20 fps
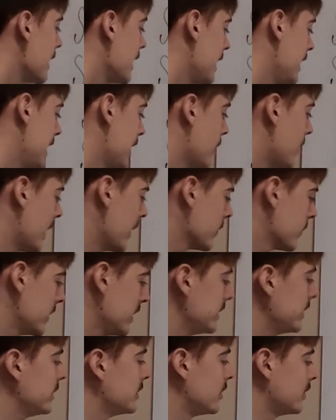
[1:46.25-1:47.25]
And now I
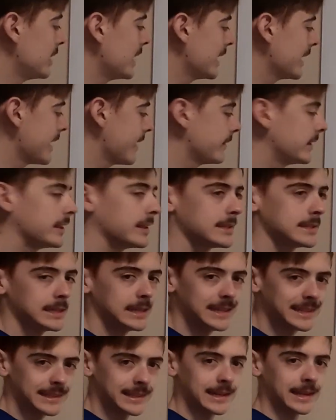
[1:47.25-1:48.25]
really don't like having this
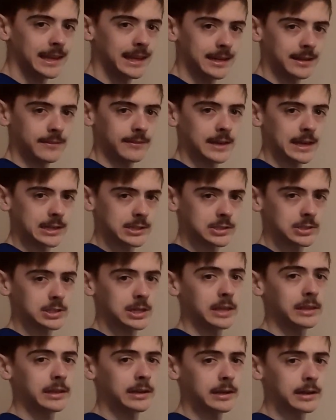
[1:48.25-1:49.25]
e to the negative x
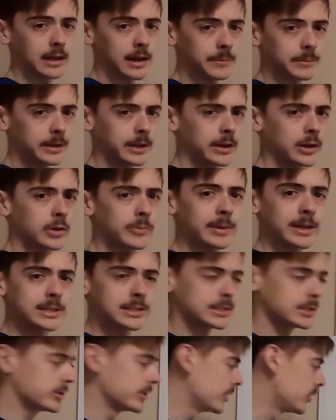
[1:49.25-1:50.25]
in the denominator. It
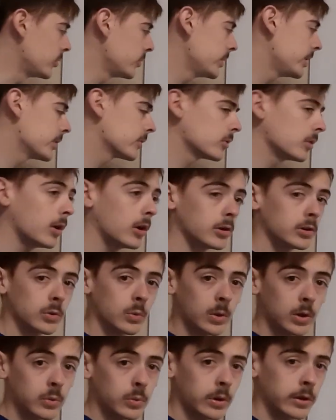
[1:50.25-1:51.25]
makes the whole integral hard to
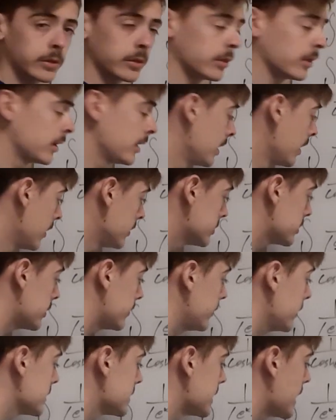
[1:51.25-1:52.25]
work with. So to
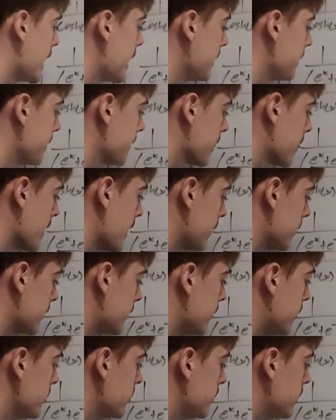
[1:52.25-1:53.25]
fix that, I'm going
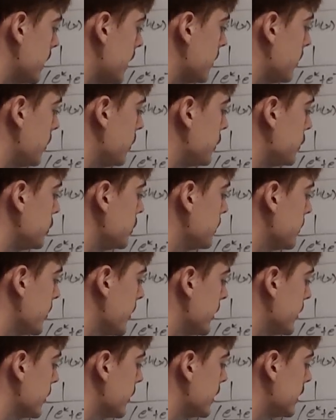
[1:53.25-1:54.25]
to multiply both the
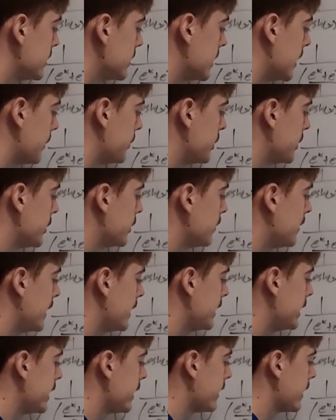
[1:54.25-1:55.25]
numerator and denominator
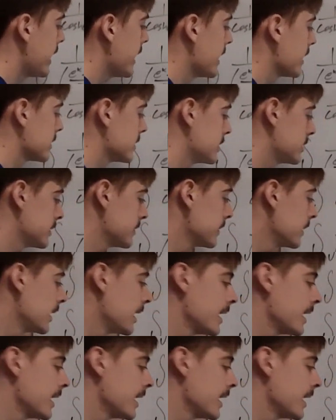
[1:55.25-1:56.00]
by e to the x.